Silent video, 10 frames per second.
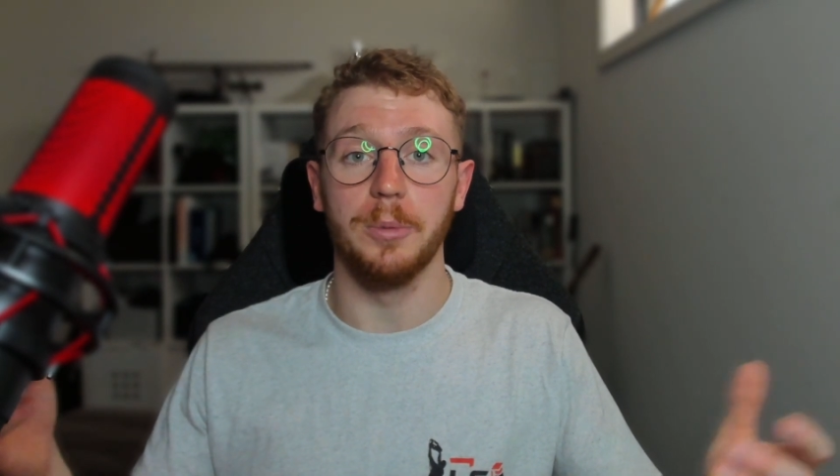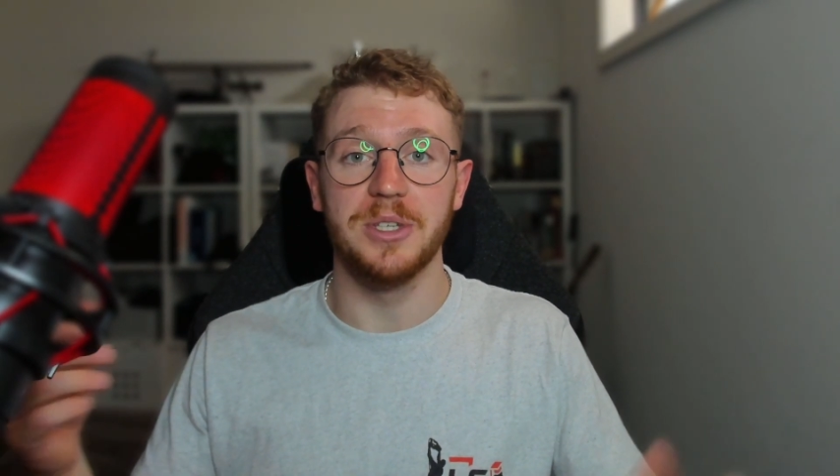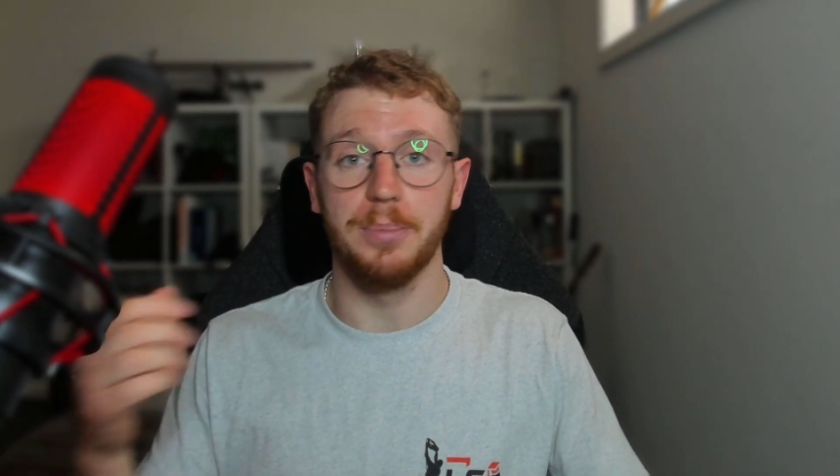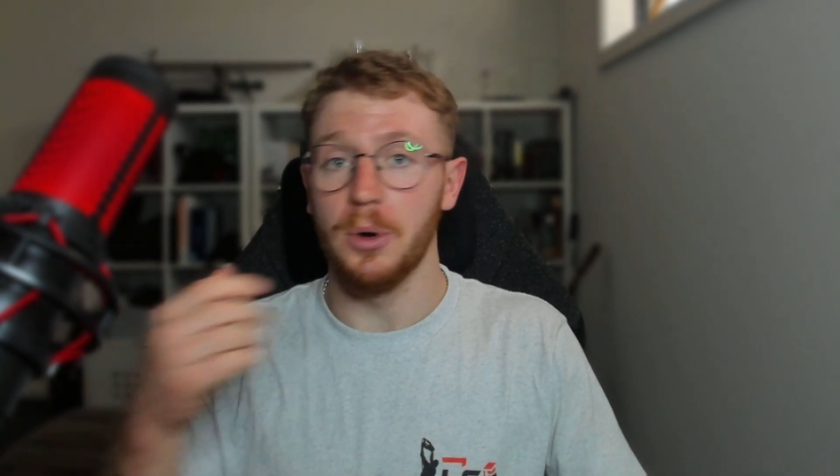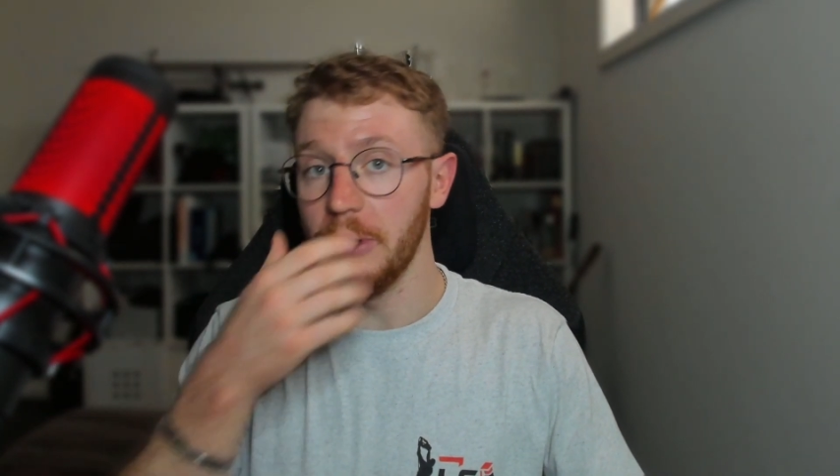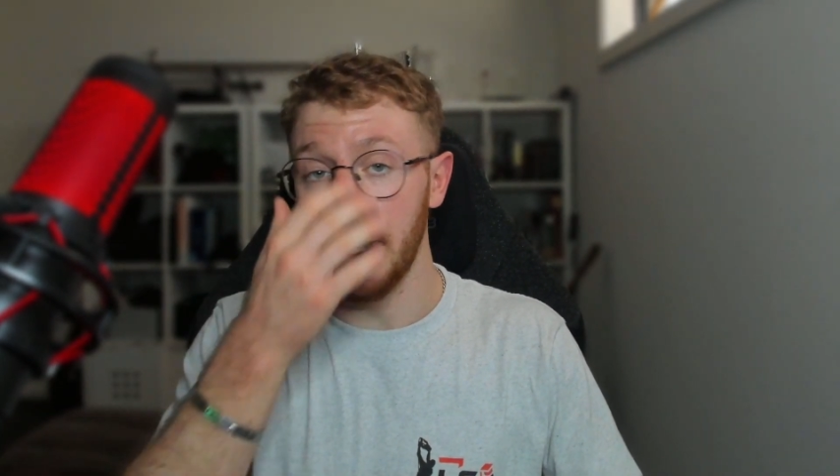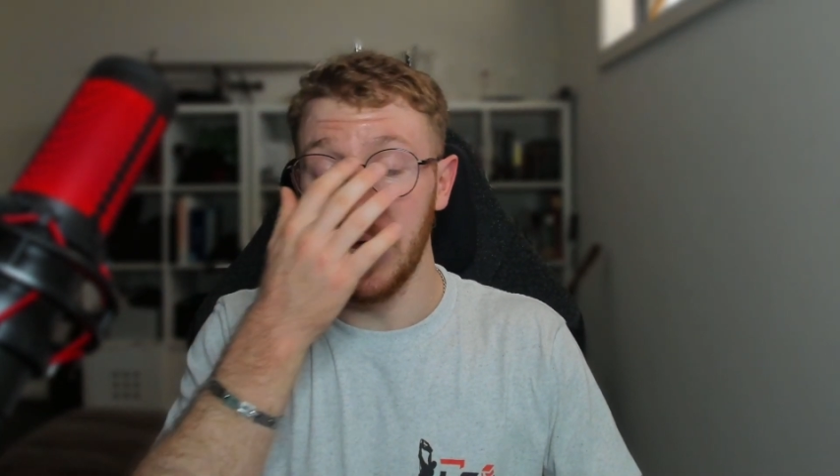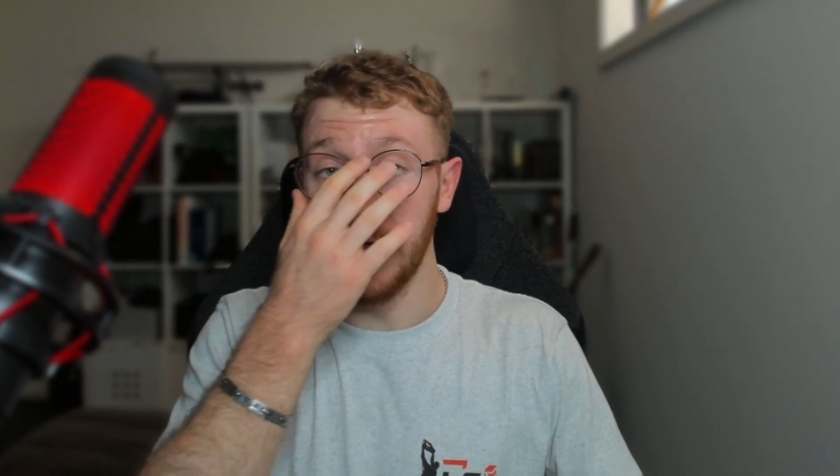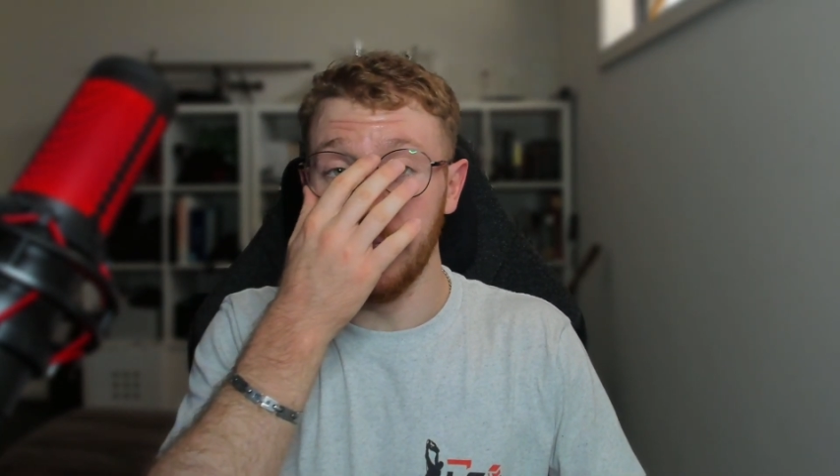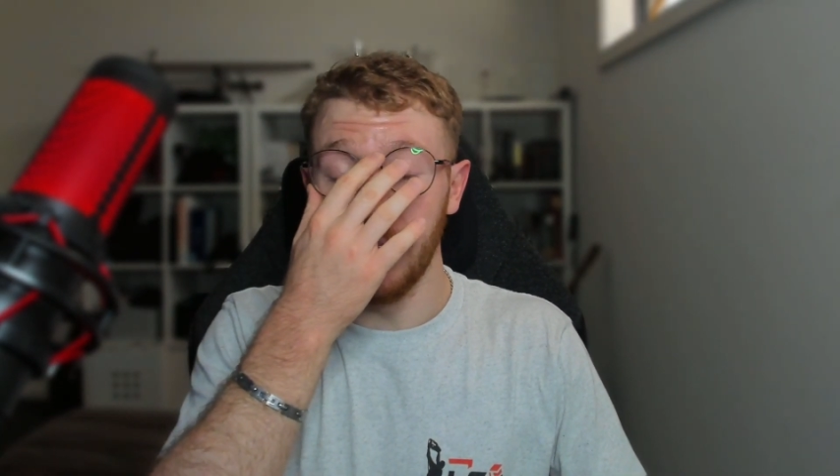support
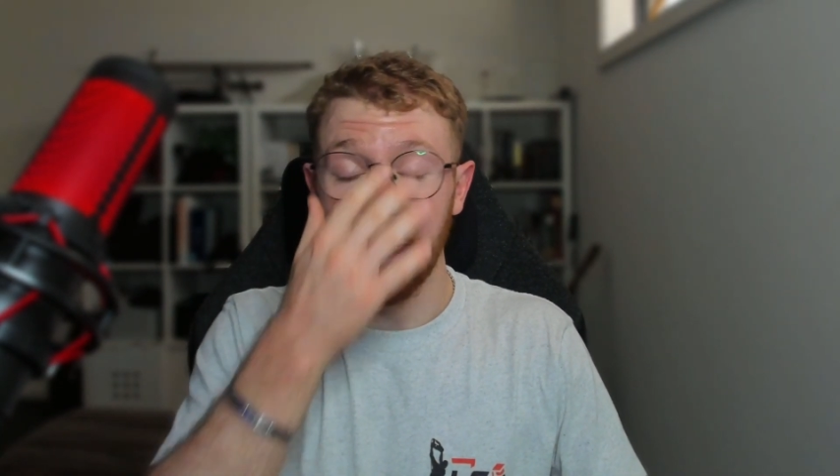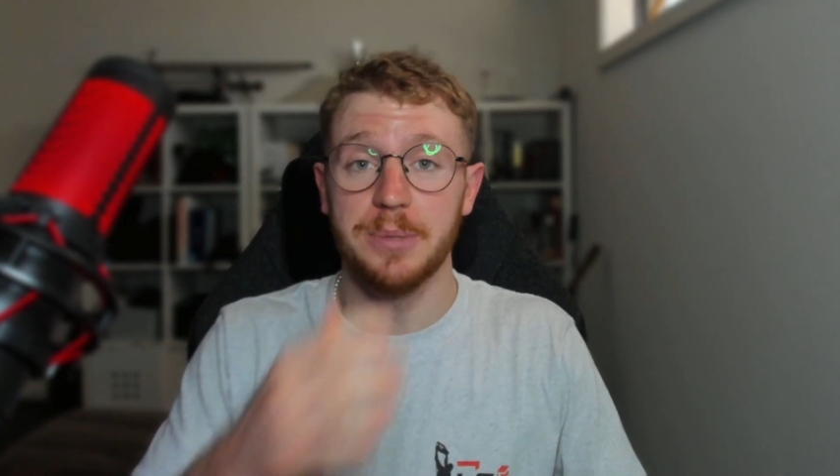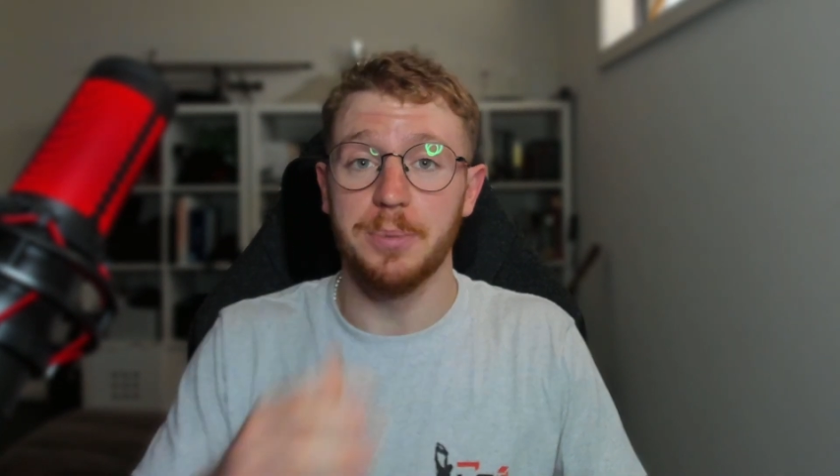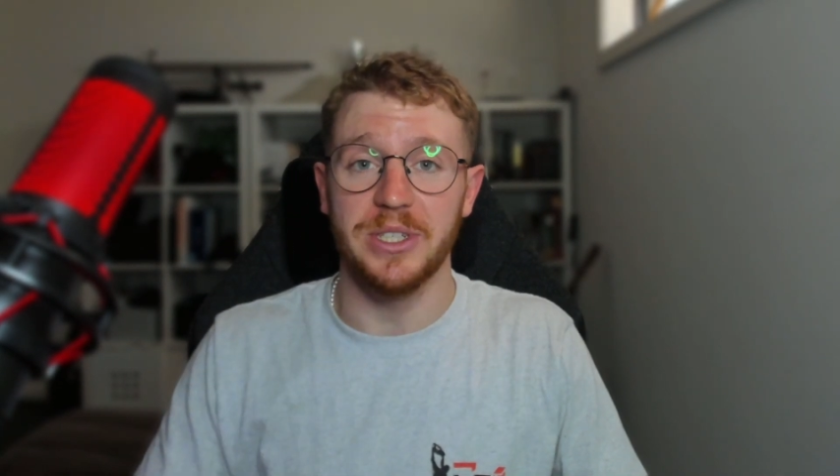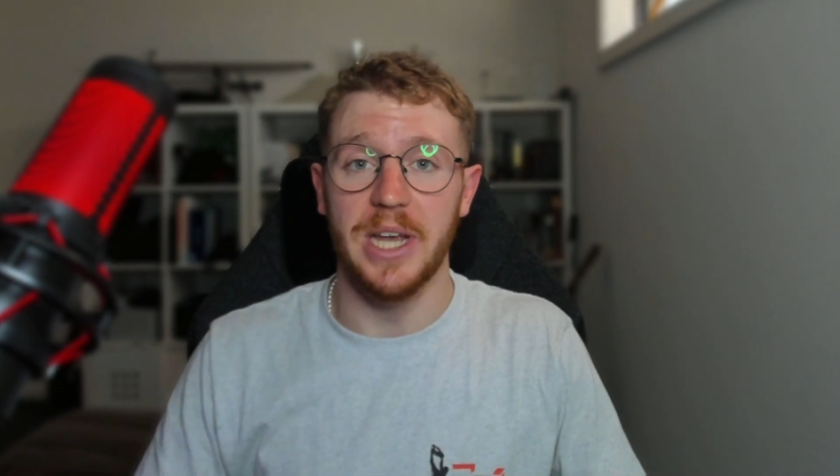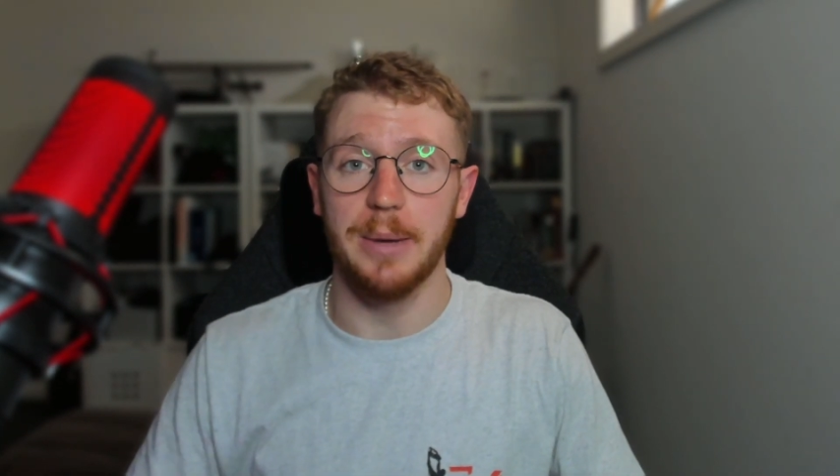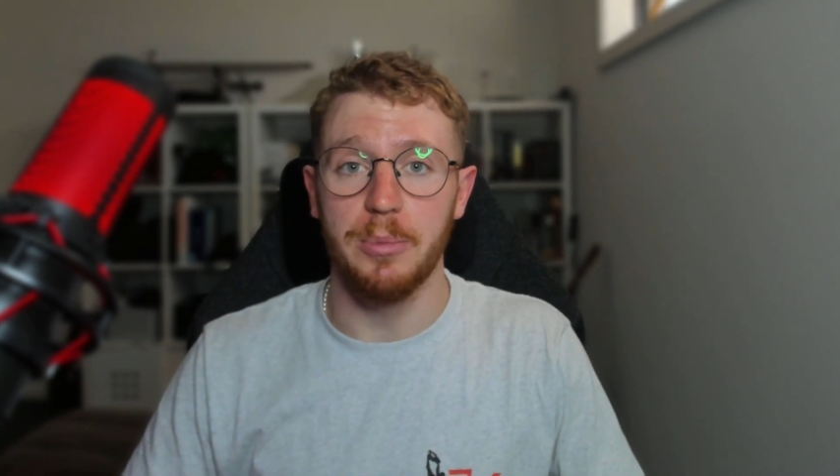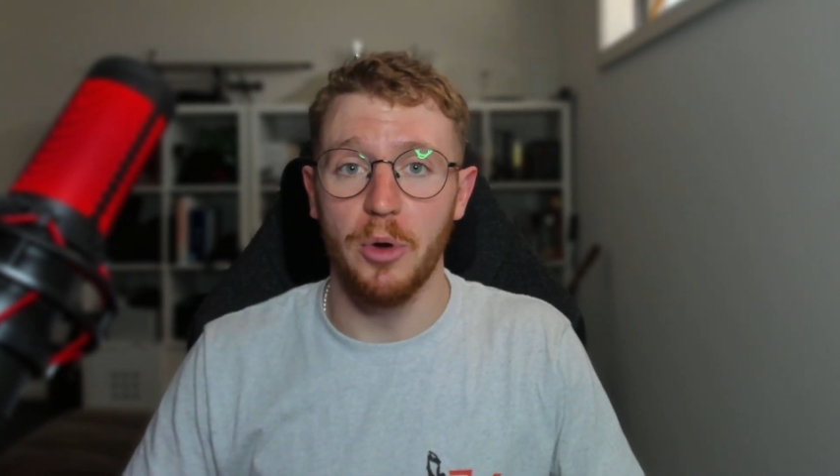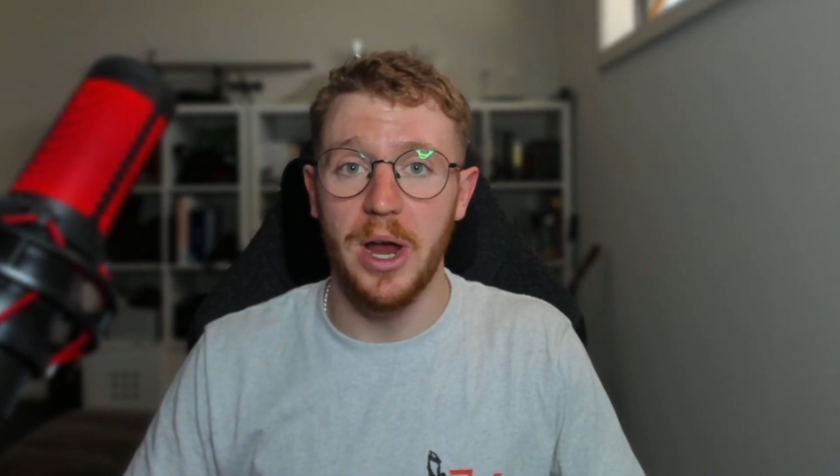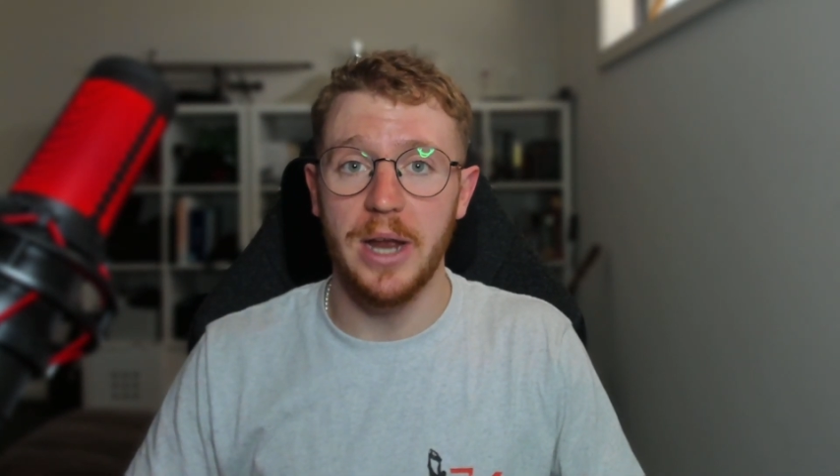the Laser Sports Academy
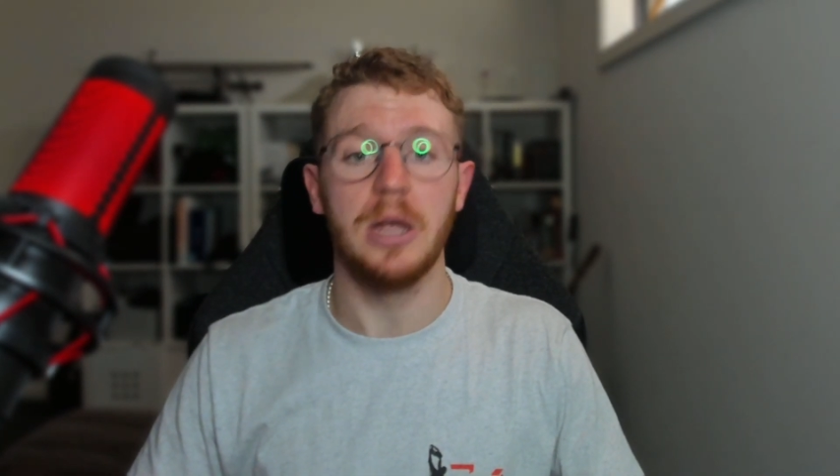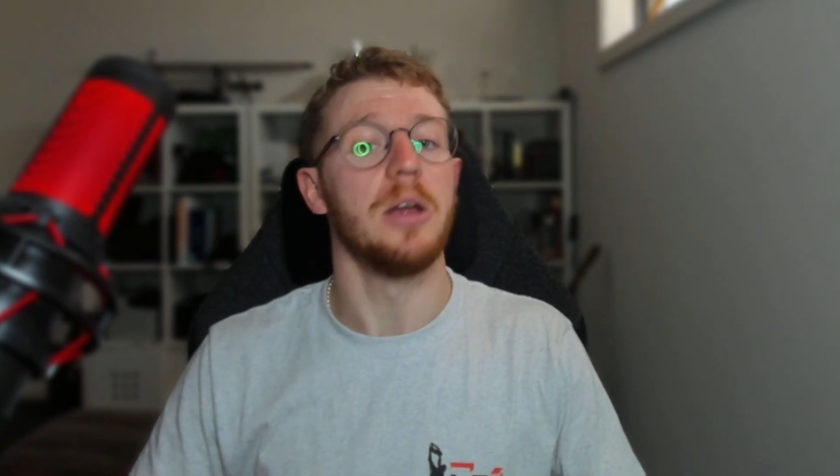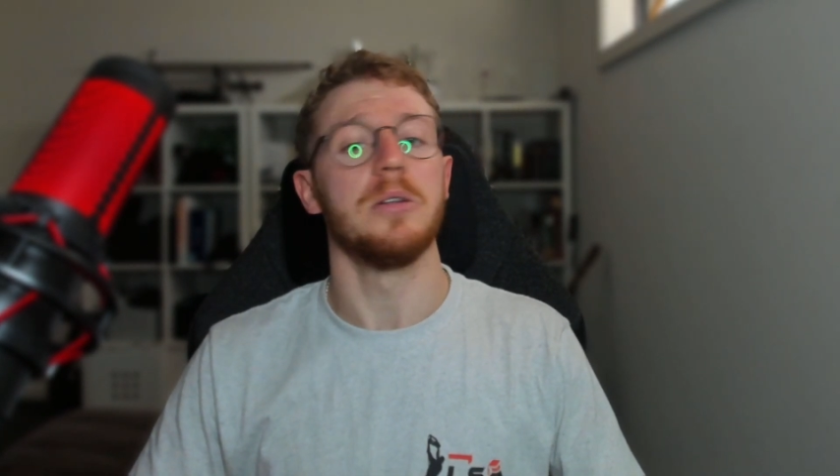brand,